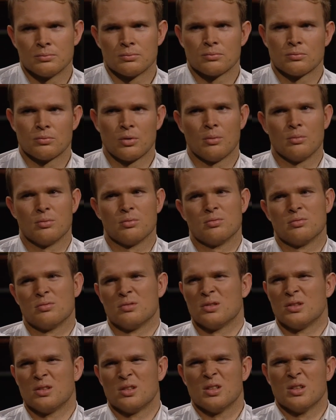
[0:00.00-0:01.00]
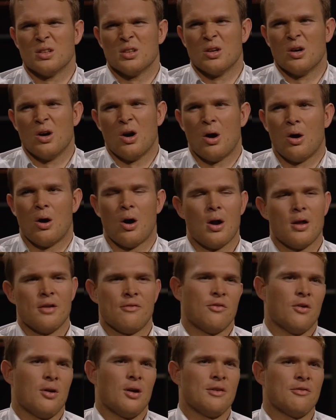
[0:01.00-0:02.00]
Probably.
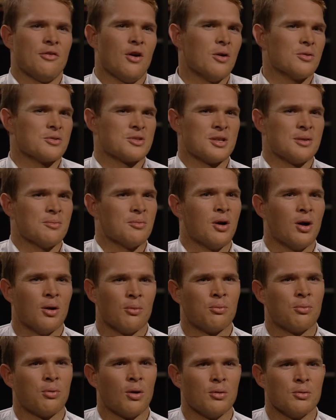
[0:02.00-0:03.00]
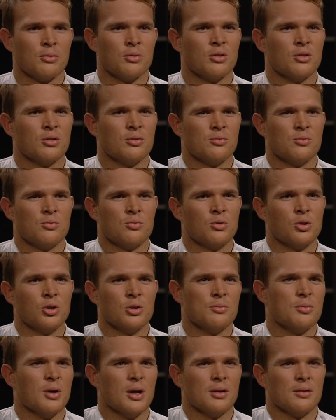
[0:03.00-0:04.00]
If I was him, I probably
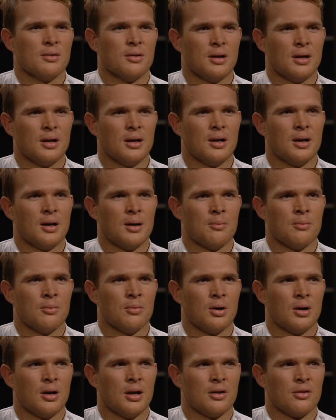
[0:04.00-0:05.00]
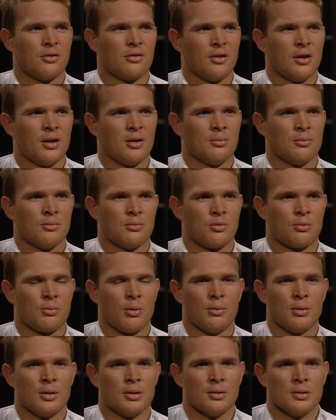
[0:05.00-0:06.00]
would, but I understand.
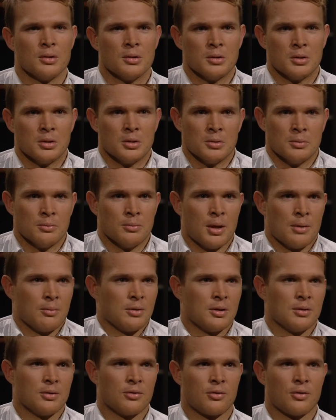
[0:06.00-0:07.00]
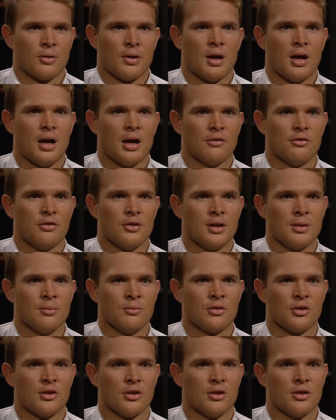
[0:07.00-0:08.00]
Maybe it's hard for him
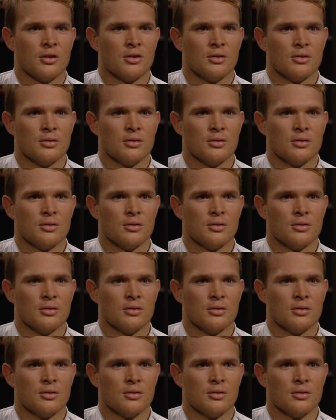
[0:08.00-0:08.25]
to.